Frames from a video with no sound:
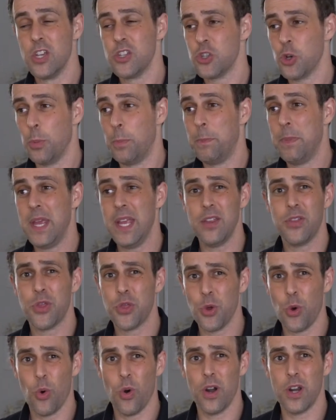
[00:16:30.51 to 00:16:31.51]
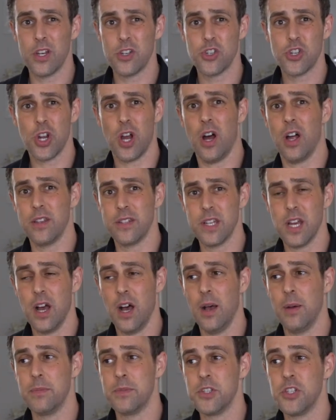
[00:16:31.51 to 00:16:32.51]
So Pete Thorn and Shawn
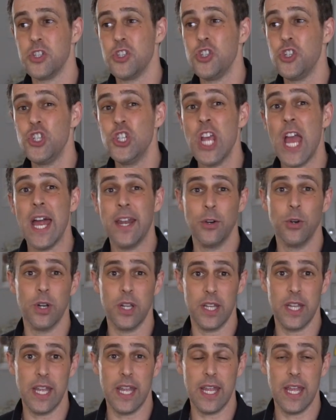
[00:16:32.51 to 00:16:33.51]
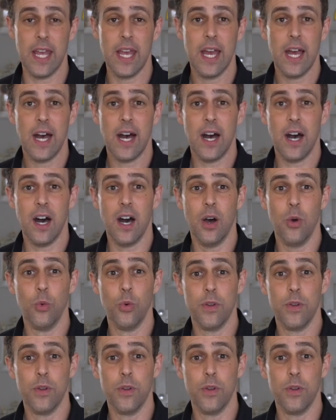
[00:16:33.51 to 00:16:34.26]
Tubbs generally uh,